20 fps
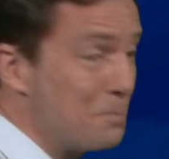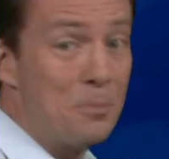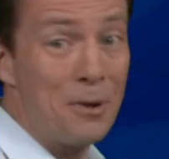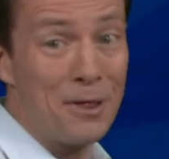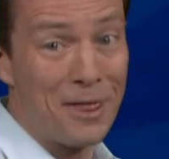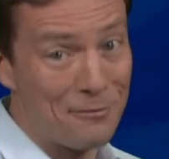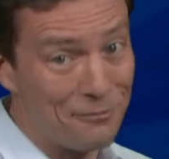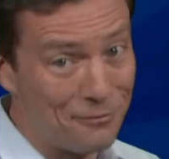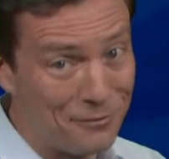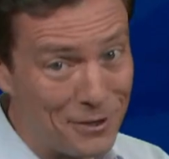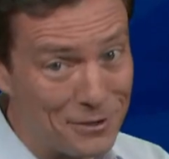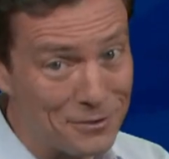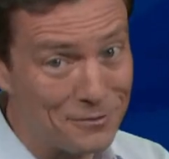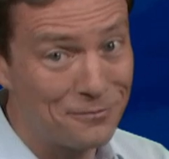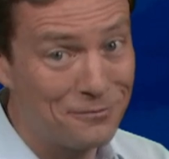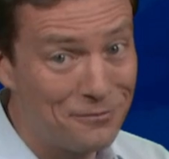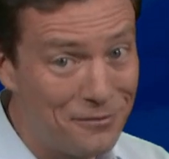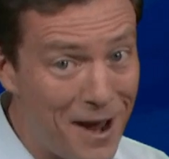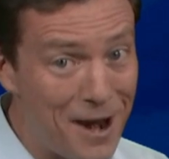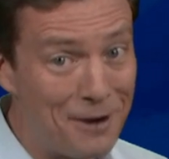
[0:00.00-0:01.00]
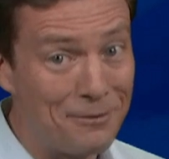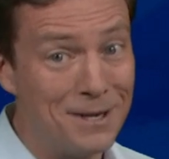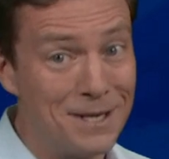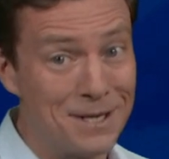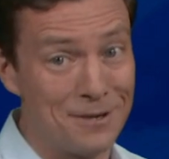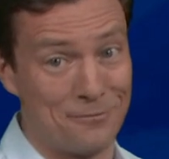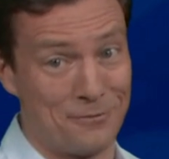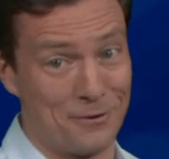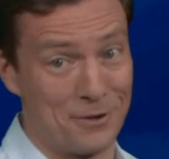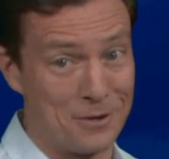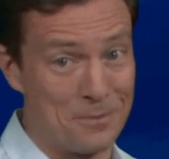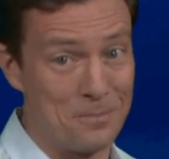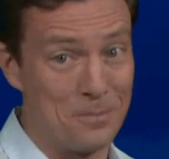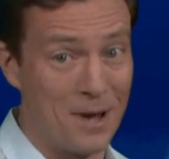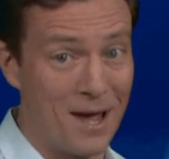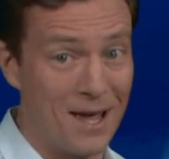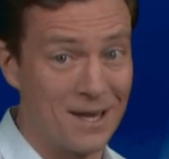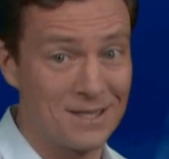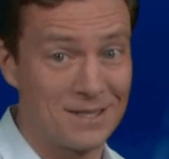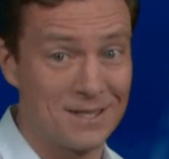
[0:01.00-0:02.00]
but that feels very different
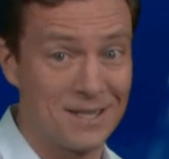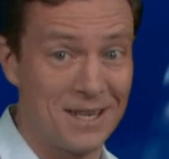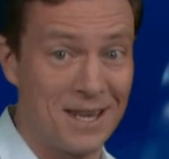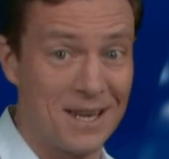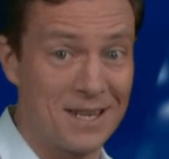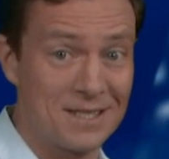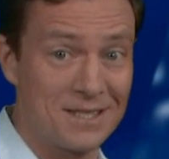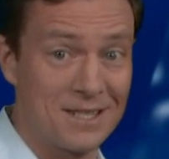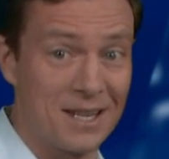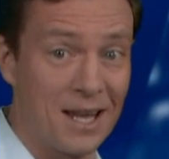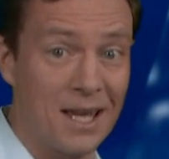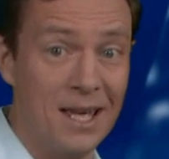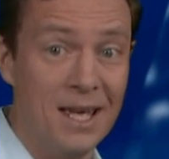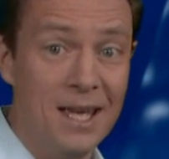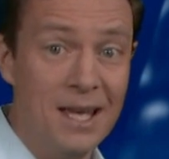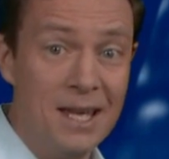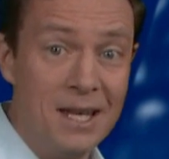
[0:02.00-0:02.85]
compared to yesterday,